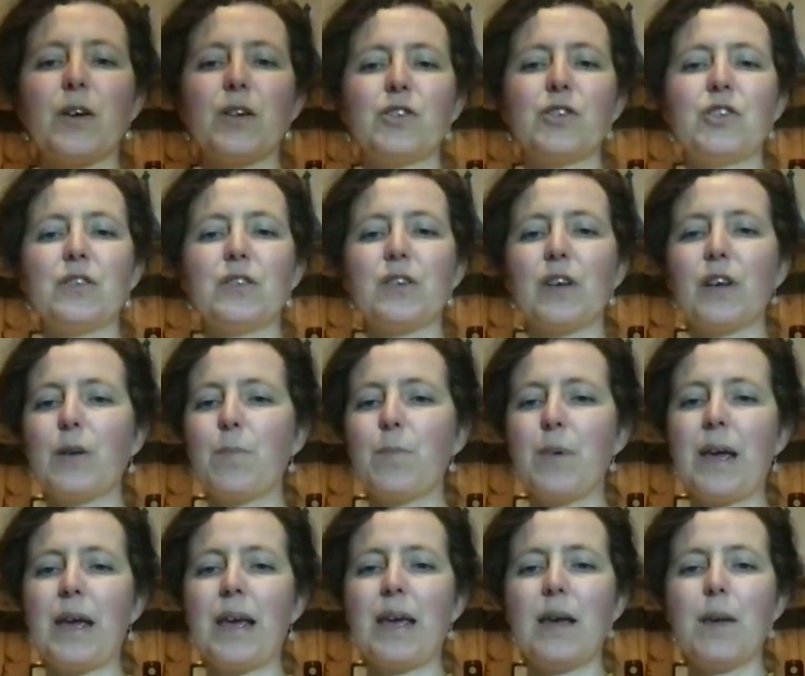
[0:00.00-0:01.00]
she's going to
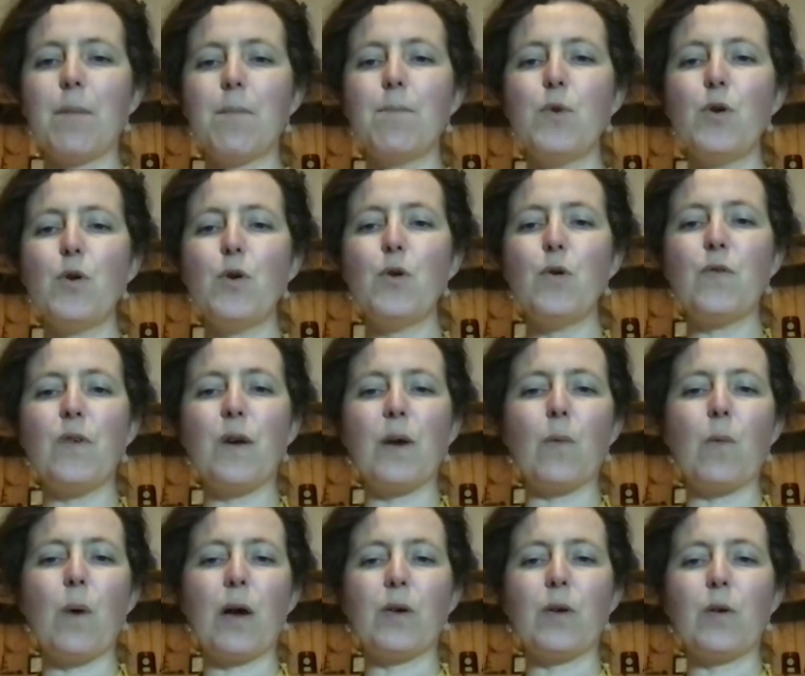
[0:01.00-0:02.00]
be
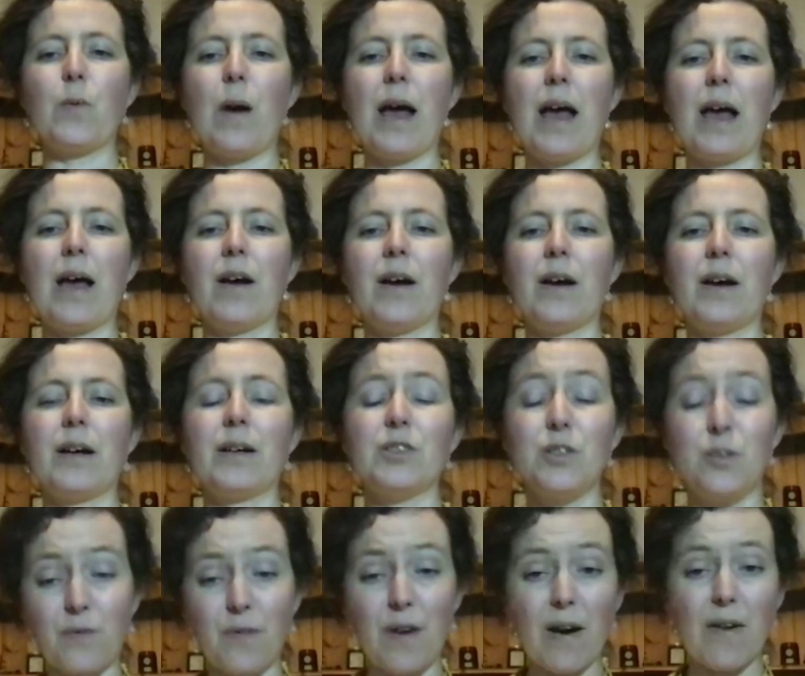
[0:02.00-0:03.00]
moving while you wear her.
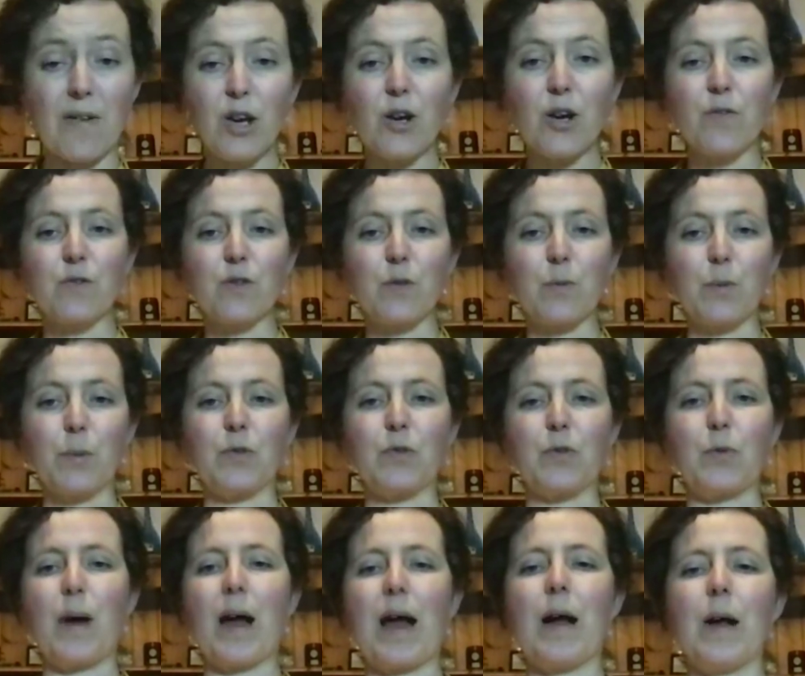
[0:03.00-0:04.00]
She's very comfortable
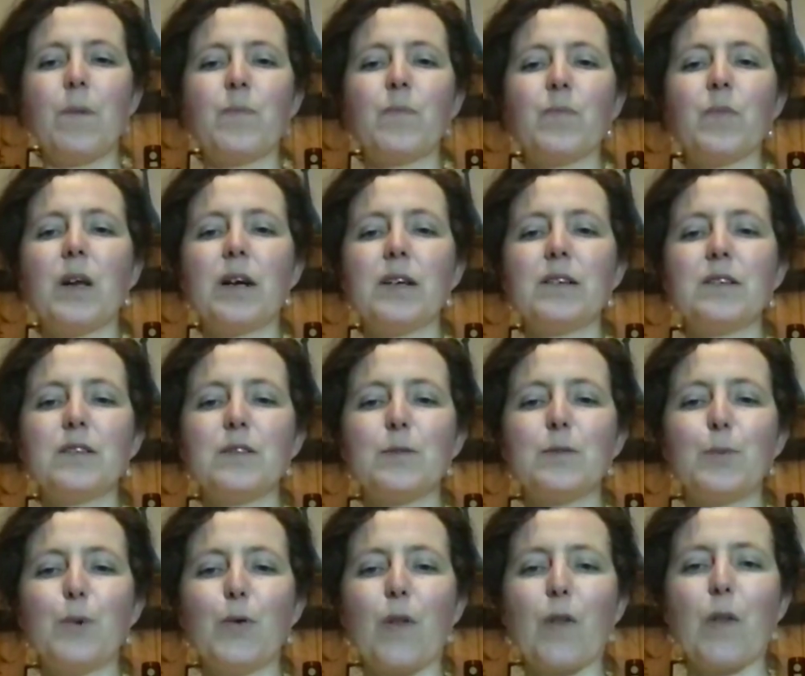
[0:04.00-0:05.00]
to wear, nice and
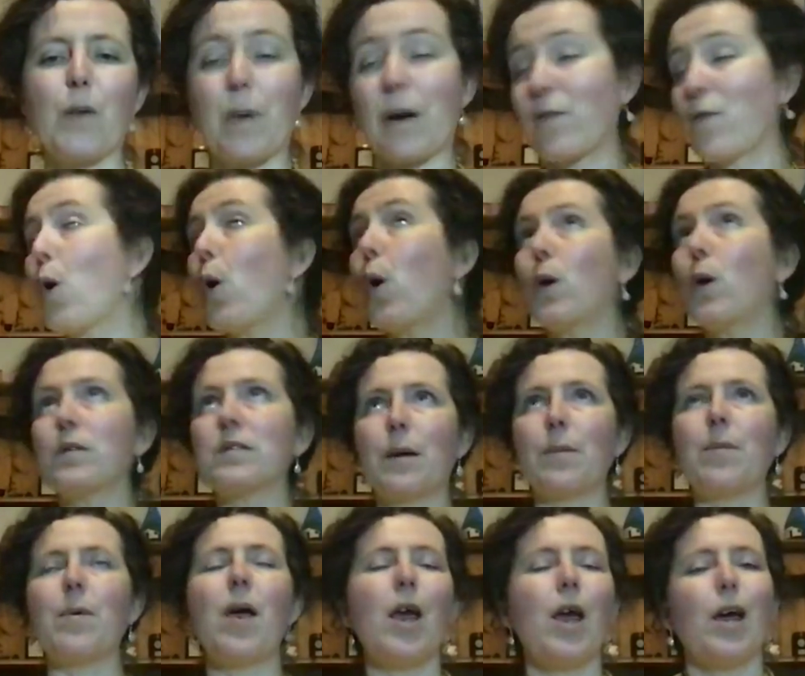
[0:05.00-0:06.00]
smooth on the back. Of course,
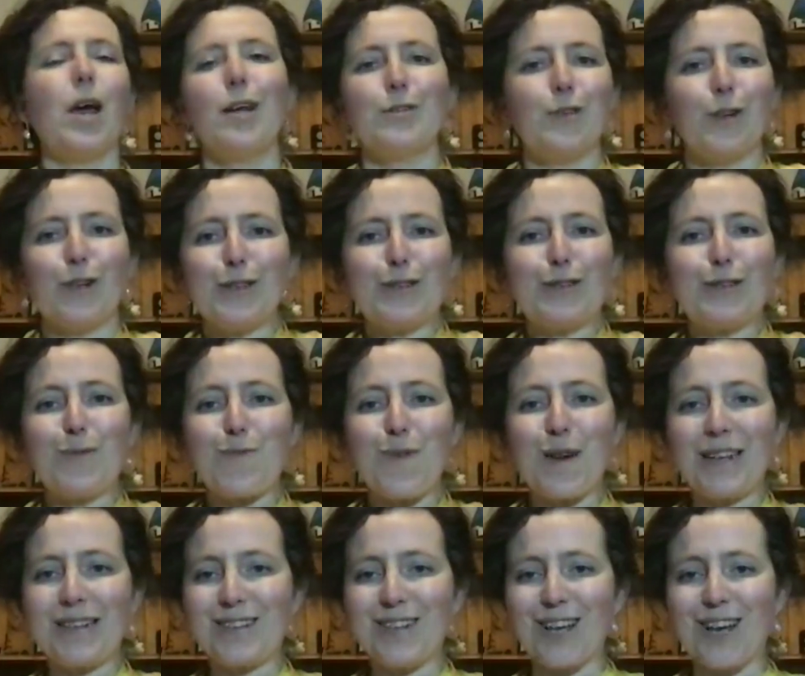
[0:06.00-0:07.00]
I'm doing some
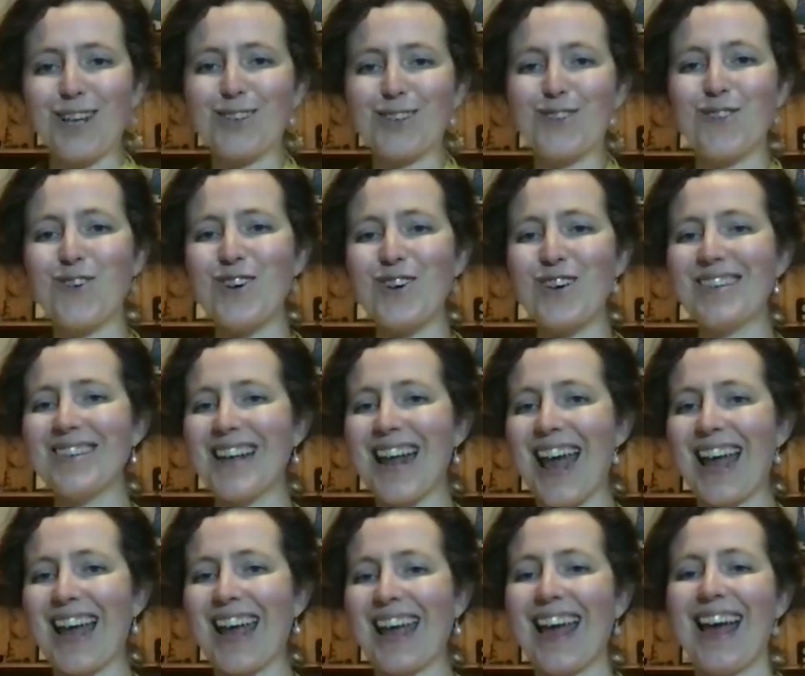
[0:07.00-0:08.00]
research for you
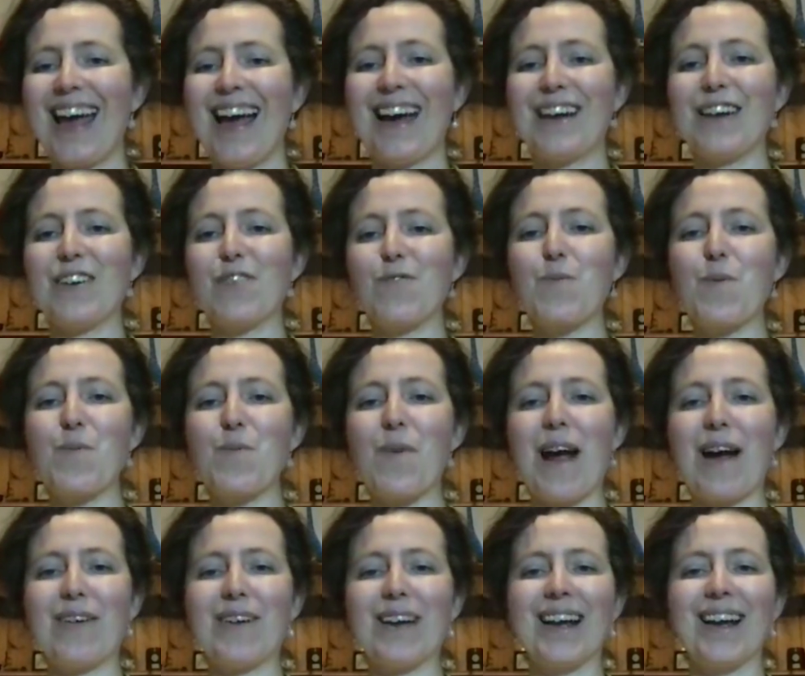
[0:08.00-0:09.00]
today and I've been
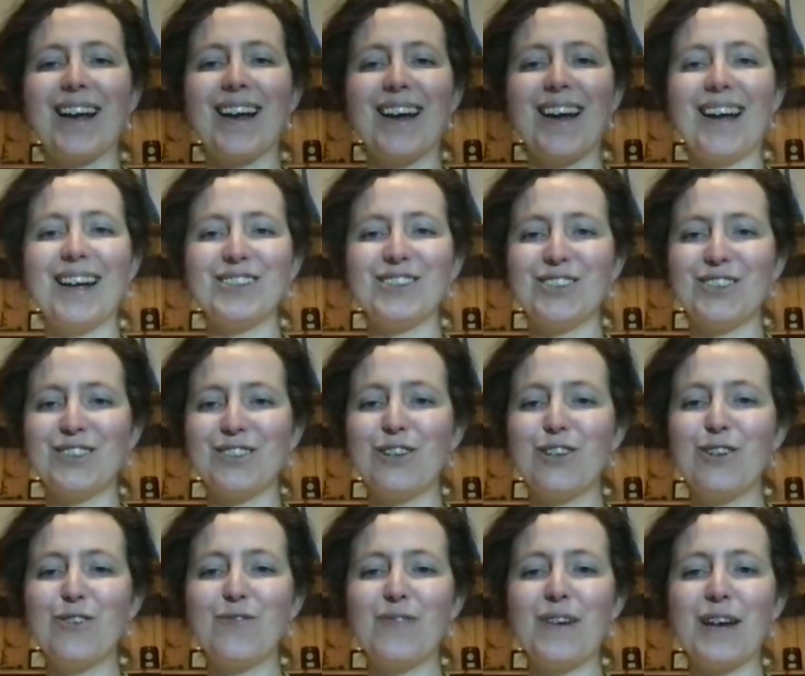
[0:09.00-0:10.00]
wearing her and she's
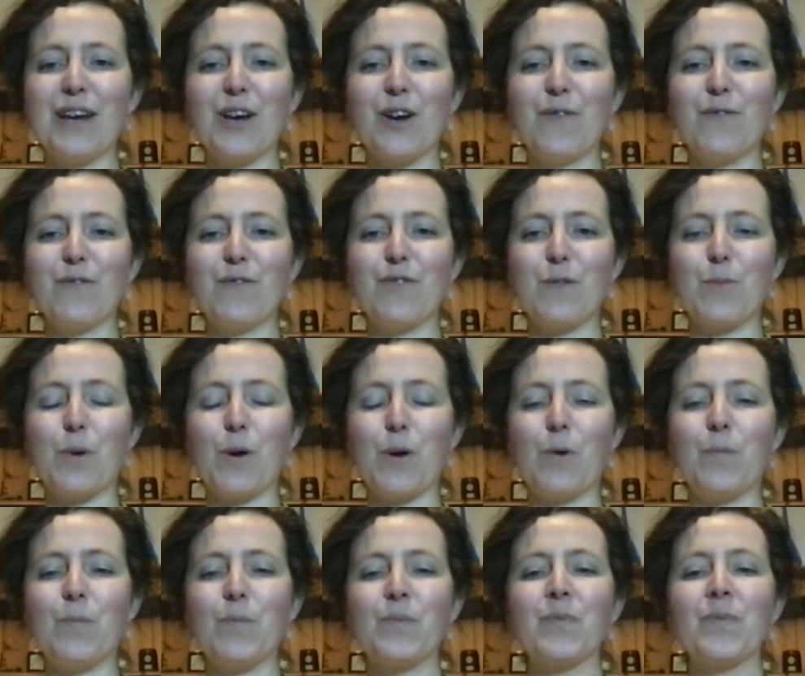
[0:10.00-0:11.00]
lovely and
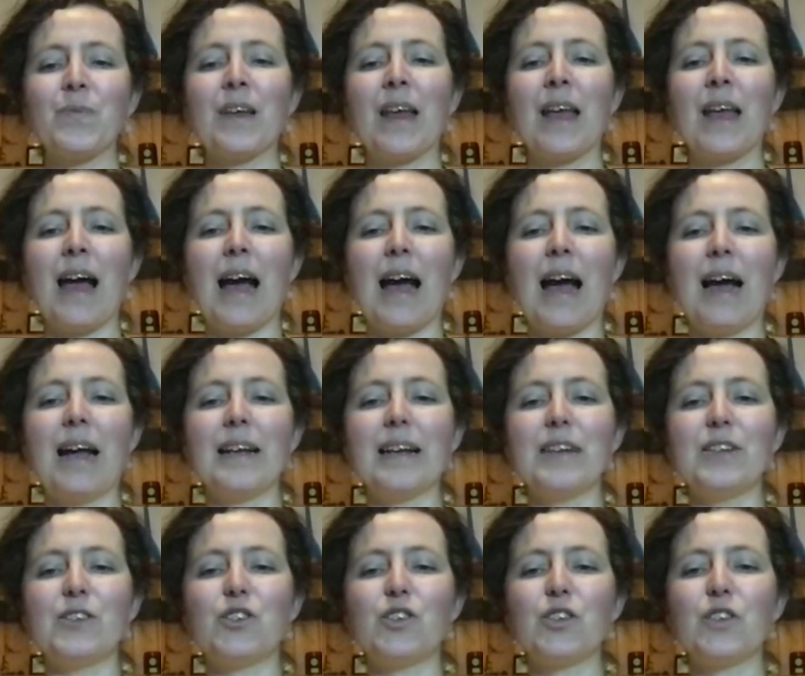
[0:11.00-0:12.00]
comfortable. And
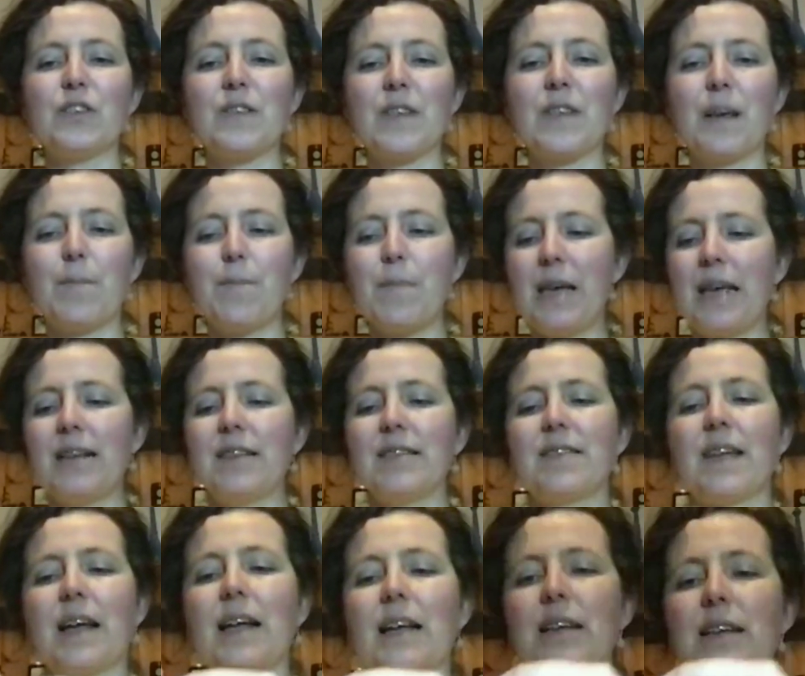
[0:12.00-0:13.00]
it just that
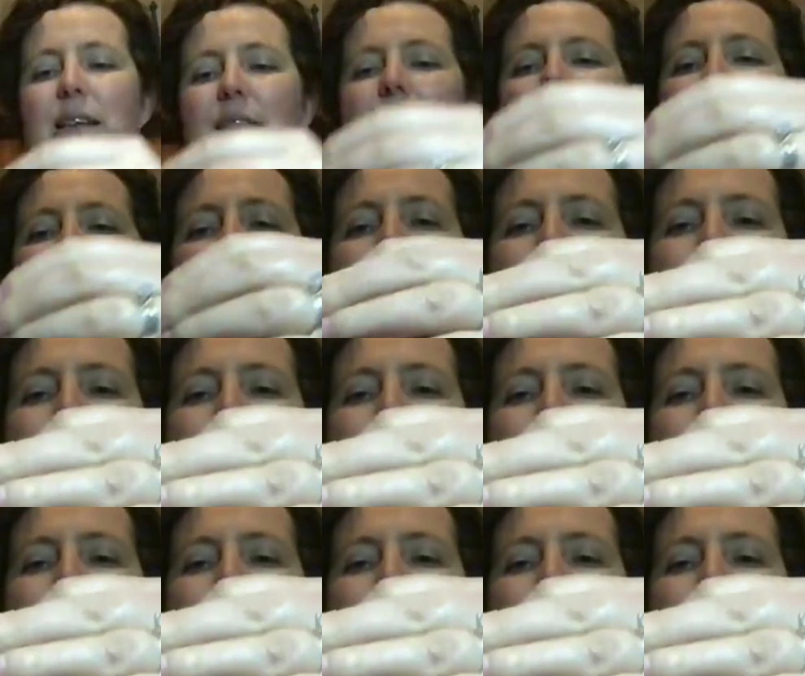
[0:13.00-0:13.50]
means that little